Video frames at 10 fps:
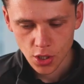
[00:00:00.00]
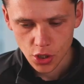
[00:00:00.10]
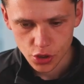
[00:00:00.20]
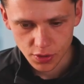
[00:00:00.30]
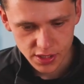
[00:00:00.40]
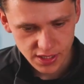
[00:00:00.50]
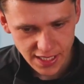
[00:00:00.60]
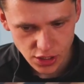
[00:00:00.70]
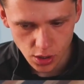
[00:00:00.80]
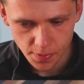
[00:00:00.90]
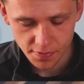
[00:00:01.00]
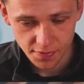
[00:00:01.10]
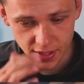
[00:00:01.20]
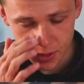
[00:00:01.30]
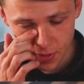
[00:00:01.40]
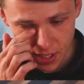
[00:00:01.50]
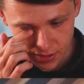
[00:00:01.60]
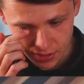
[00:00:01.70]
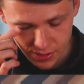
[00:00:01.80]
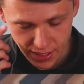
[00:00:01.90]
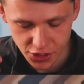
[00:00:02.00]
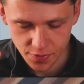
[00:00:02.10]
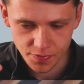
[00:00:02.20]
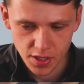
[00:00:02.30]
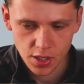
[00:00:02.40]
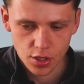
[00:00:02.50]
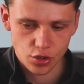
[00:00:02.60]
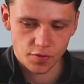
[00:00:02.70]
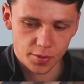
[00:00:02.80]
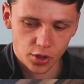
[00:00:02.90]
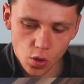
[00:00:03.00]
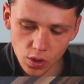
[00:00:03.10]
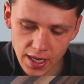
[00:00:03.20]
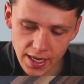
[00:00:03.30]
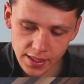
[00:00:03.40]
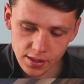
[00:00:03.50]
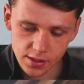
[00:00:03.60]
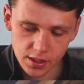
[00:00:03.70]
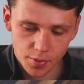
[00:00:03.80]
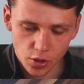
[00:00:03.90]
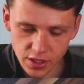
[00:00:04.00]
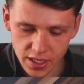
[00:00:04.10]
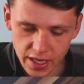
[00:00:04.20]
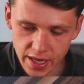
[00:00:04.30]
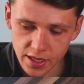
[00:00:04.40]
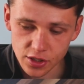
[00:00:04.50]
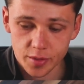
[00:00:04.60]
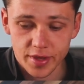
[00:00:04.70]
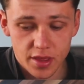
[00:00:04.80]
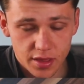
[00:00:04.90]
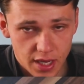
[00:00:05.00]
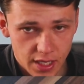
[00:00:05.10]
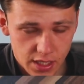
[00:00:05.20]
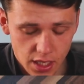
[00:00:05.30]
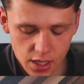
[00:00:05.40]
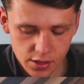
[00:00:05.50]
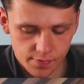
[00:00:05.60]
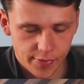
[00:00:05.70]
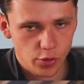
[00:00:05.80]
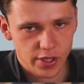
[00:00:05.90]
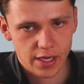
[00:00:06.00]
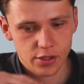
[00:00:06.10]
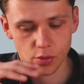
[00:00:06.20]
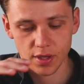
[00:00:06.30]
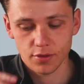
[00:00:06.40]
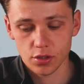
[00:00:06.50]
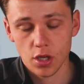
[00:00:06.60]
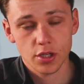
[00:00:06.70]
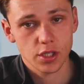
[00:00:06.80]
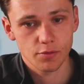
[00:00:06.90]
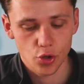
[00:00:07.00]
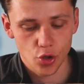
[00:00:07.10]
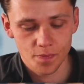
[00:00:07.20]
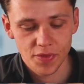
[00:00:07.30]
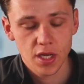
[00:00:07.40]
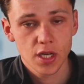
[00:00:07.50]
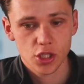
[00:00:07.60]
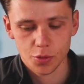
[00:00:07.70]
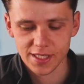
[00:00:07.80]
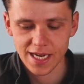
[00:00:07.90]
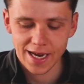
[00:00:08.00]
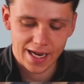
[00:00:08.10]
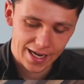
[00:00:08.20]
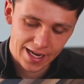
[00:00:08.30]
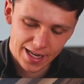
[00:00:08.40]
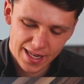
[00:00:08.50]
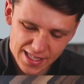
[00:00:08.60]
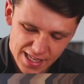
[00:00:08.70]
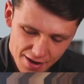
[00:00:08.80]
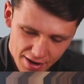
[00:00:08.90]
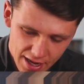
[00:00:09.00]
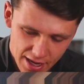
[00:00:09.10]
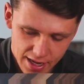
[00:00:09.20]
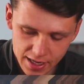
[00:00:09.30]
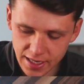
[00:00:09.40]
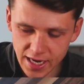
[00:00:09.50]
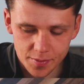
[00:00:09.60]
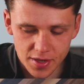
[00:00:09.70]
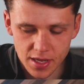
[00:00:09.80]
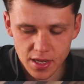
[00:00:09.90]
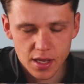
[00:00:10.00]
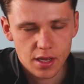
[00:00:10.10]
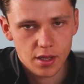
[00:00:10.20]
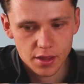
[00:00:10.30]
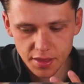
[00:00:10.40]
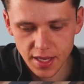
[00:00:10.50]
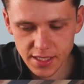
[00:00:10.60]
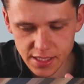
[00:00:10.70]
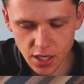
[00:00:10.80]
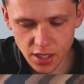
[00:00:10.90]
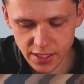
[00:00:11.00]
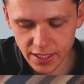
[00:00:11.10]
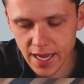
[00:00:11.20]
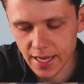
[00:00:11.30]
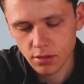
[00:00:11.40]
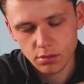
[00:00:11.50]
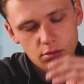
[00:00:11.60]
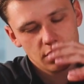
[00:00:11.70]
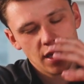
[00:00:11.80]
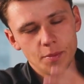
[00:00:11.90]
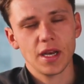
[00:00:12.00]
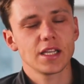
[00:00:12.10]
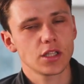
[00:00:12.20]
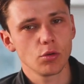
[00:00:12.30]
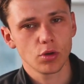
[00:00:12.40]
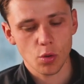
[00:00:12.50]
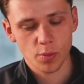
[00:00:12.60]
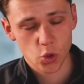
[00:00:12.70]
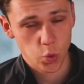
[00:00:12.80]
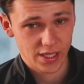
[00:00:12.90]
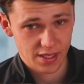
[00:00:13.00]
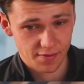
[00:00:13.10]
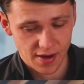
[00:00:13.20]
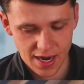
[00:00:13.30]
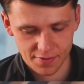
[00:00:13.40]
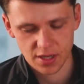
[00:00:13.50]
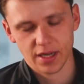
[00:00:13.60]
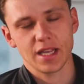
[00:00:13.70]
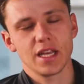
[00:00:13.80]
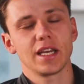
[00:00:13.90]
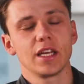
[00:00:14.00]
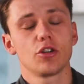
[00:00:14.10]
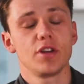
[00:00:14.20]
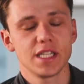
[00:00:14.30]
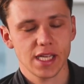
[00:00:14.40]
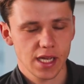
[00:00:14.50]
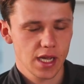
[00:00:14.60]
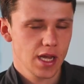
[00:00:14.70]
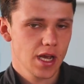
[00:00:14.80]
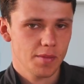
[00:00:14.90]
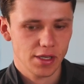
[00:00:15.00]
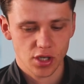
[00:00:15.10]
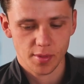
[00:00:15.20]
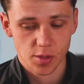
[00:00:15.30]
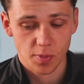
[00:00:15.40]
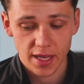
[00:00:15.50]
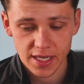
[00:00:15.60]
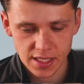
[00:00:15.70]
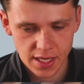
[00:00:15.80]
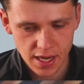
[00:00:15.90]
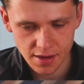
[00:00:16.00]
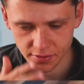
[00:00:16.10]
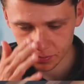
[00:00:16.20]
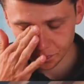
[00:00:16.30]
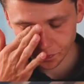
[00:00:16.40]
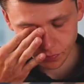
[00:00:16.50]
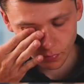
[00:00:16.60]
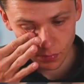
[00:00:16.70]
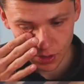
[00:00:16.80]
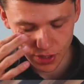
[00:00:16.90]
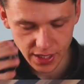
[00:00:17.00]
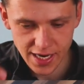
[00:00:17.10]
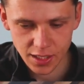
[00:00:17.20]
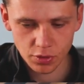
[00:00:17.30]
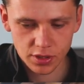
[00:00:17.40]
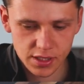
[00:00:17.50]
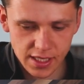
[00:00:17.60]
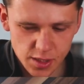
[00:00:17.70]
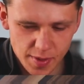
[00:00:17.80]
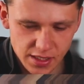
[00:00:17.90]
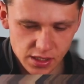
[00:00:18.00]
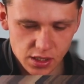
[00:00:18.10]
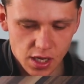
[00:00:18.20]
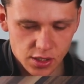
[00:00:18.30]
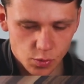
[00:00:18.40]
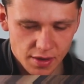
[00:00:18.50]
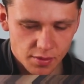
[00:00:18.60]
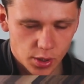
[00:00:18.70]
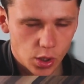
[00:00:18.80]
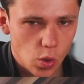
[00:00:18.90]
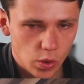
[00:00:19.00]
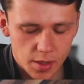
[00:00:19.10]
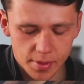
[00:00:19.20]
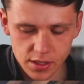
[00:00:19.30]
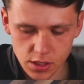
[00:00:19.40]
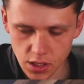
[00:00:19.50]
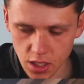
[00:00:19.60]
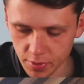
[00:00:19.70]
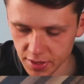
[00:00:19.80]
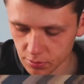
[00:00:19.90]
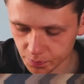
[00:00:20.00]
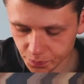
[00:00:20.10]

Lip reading: So the setup for this part of the session, so from the goal line to the box in here, is going to be 30 yards, okay, so giving us lots of room to attack. And then in this area here can either be 30 yards again, a little bit less though, going with 25. Again, you can increase it based on the amount of players that you have. So you kind of want the centre-backs to start away from the goalkeeper to start with.